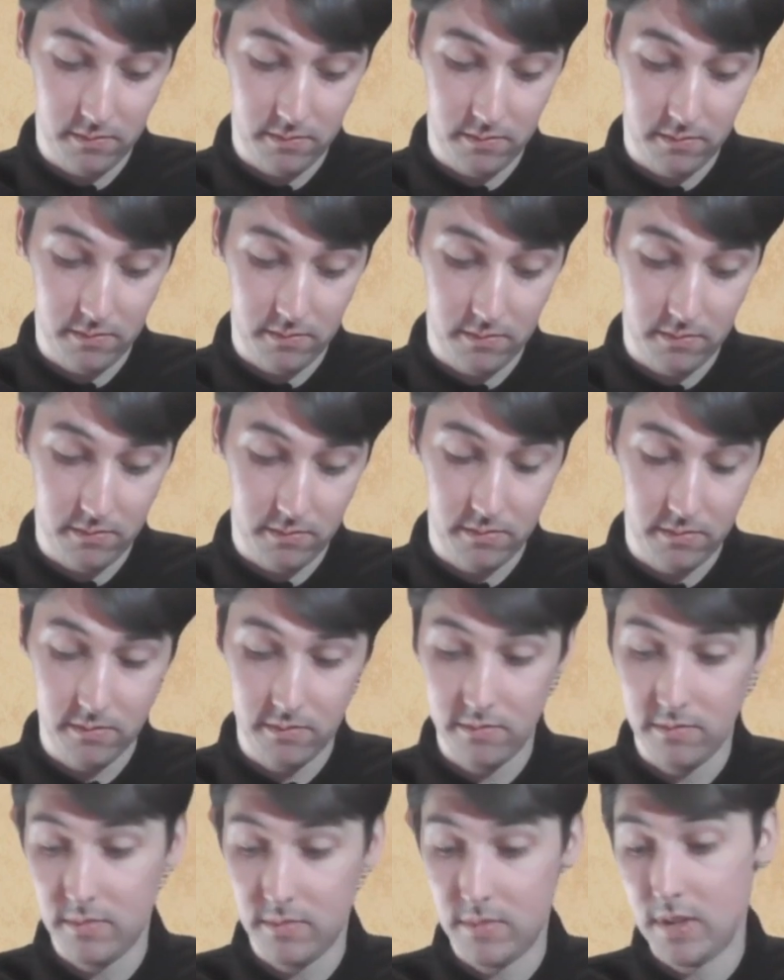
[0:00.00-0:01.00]

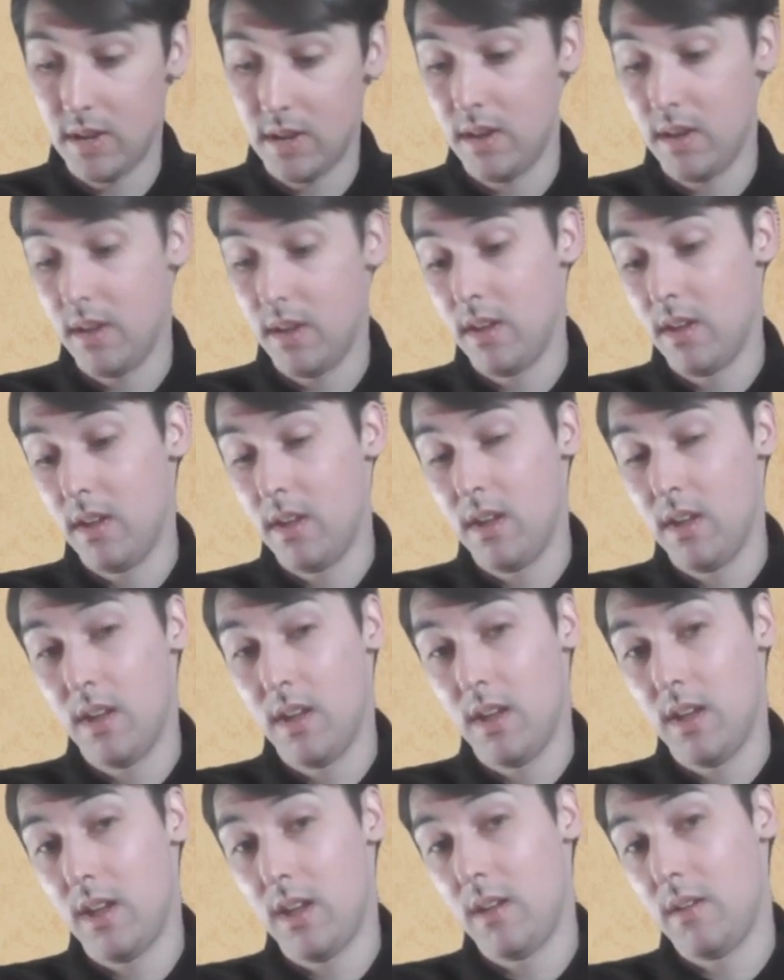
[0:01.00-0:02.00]

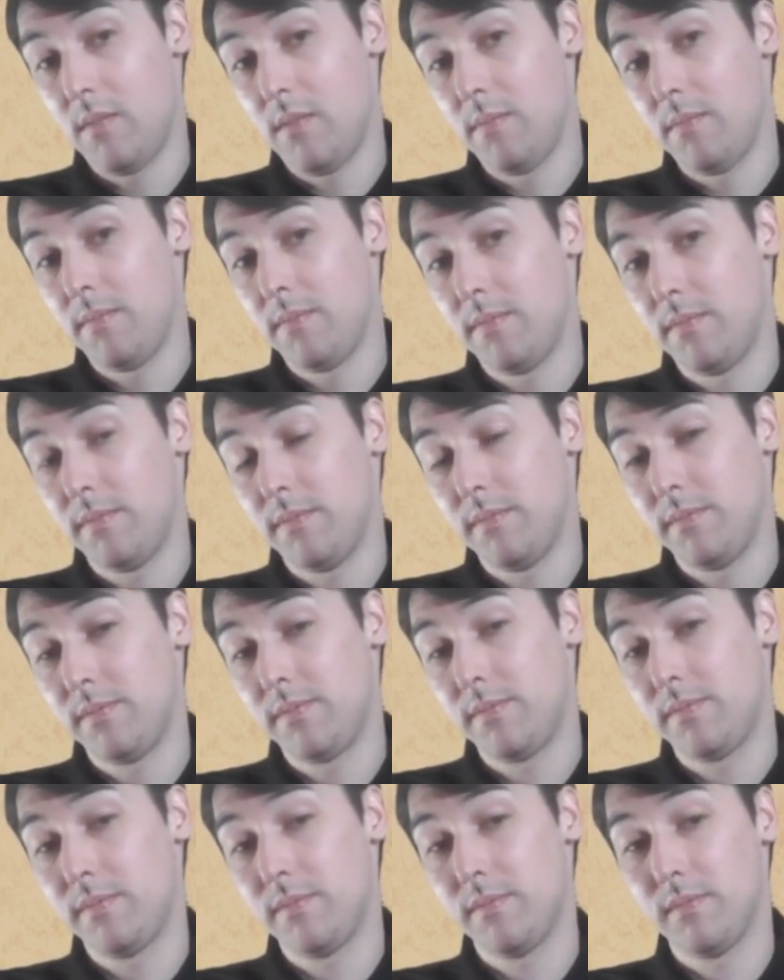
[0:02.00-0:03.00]

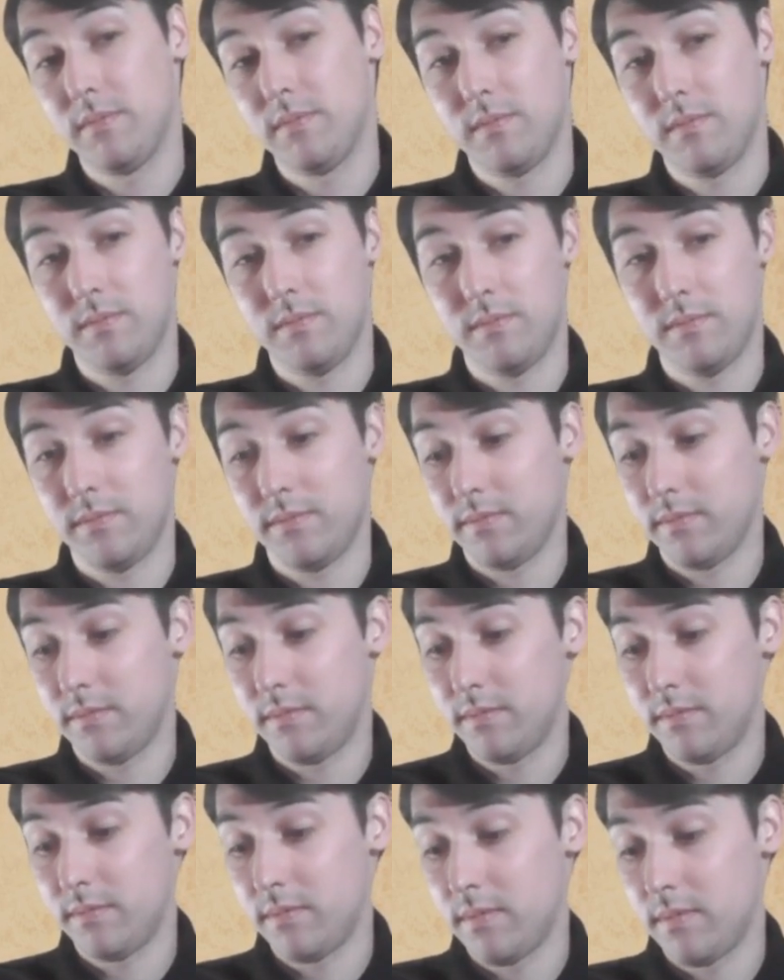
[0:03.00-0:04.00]

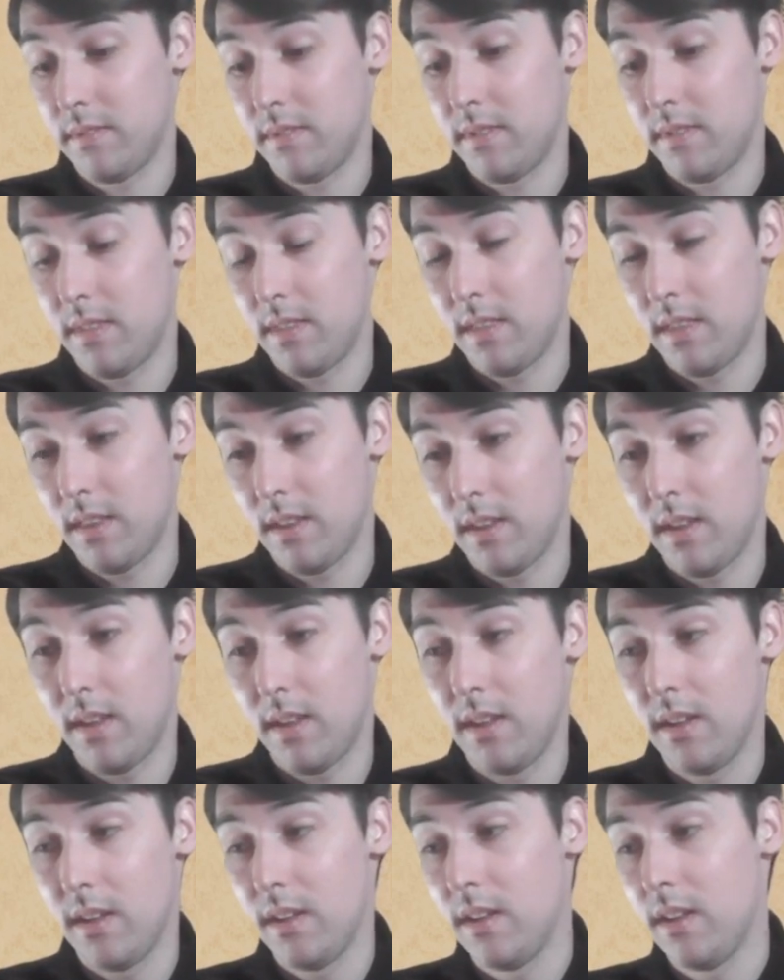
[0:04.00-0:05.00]

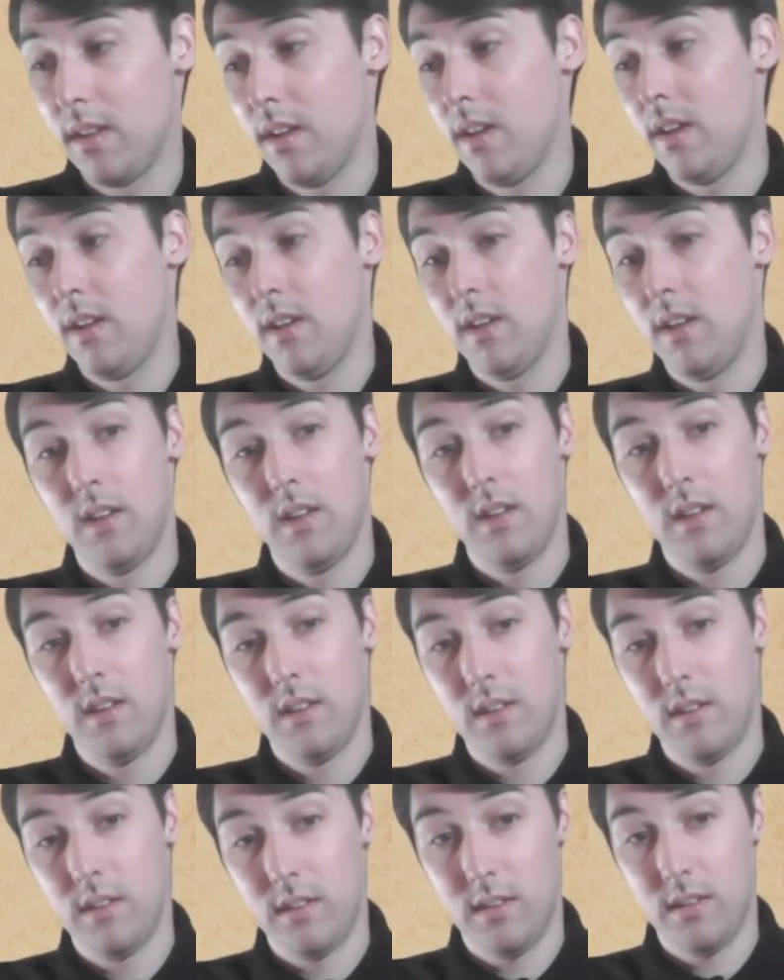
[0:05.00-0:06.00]

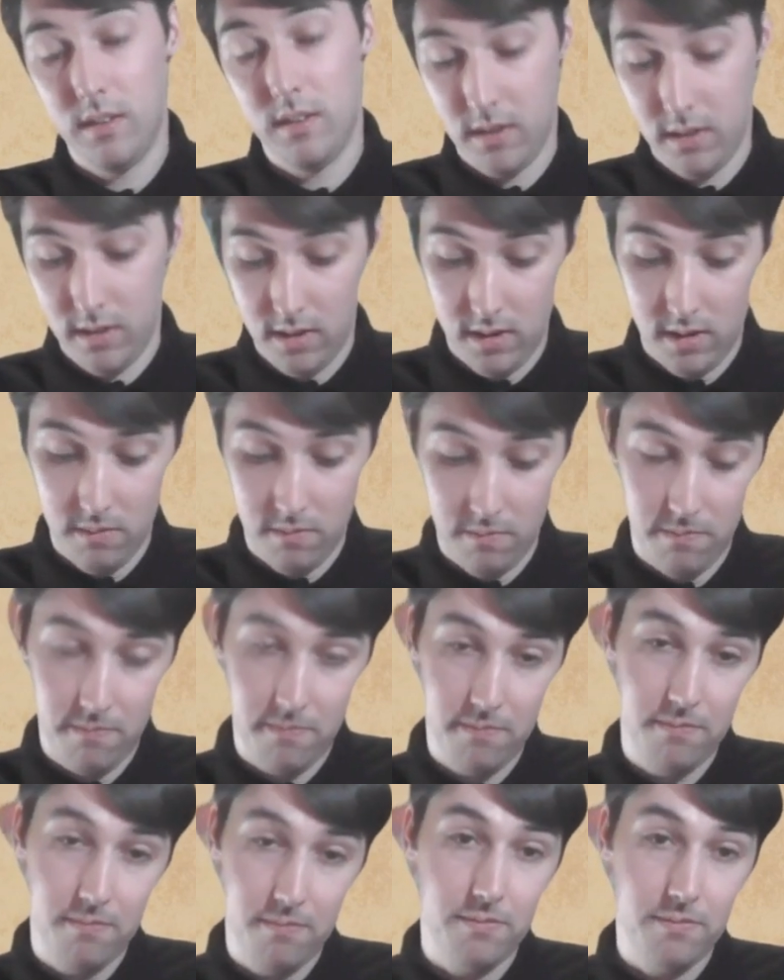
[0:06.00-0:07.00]

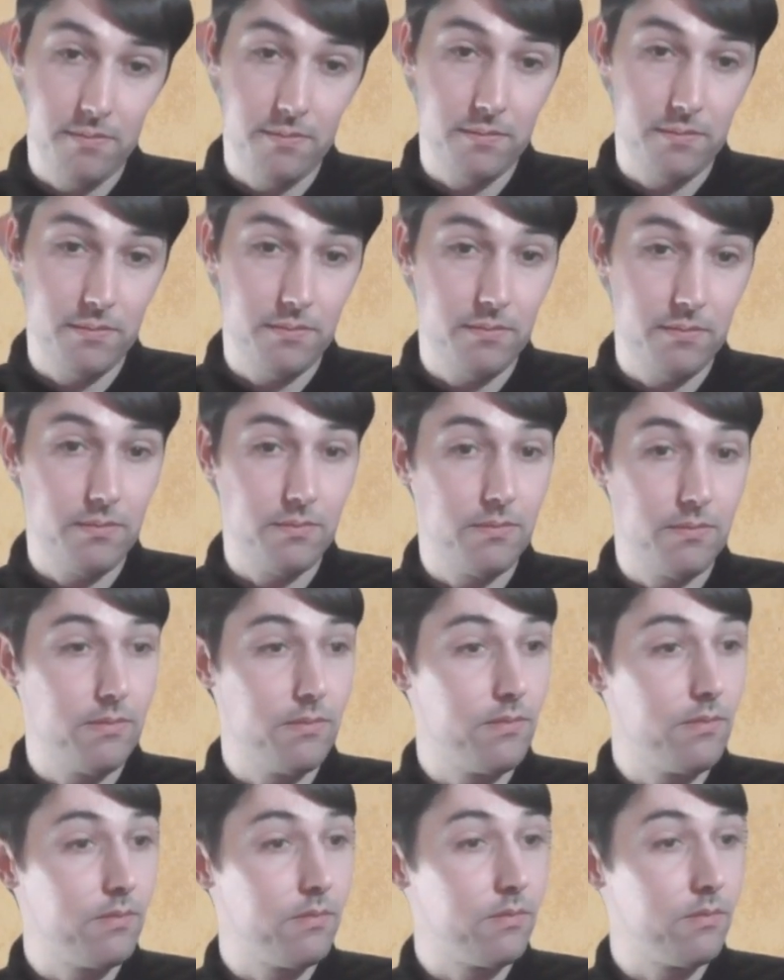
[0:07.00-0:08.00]
(not speaking)